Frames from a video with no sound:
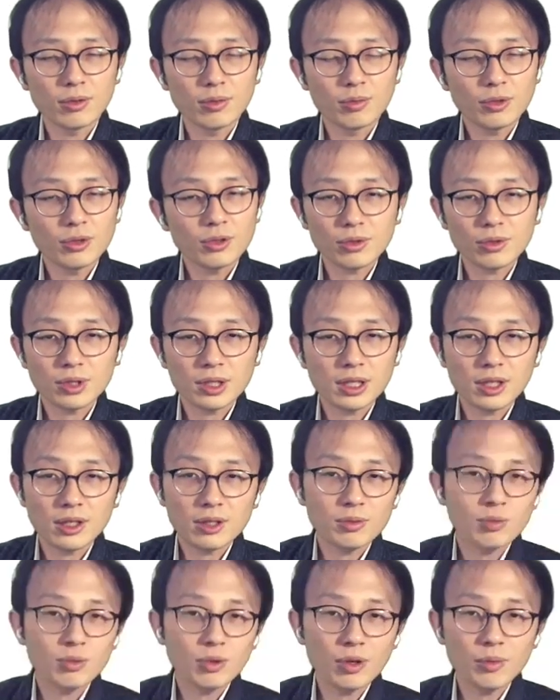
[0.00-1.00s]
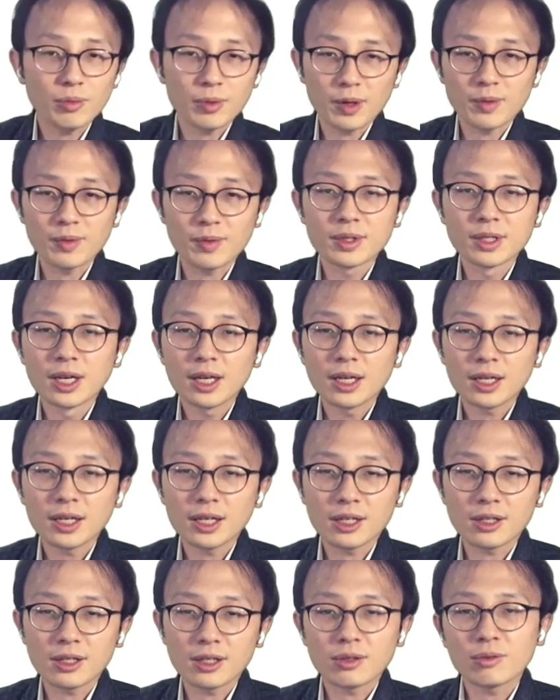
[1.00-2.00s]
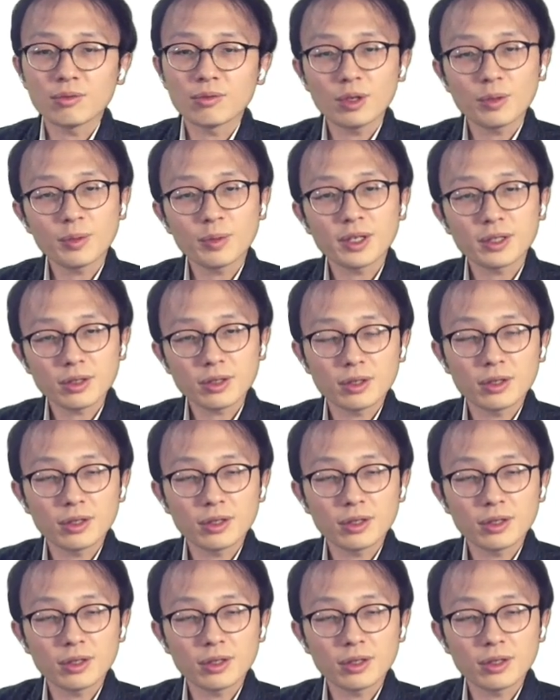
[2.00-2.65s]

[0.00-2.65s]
most serious problems is we must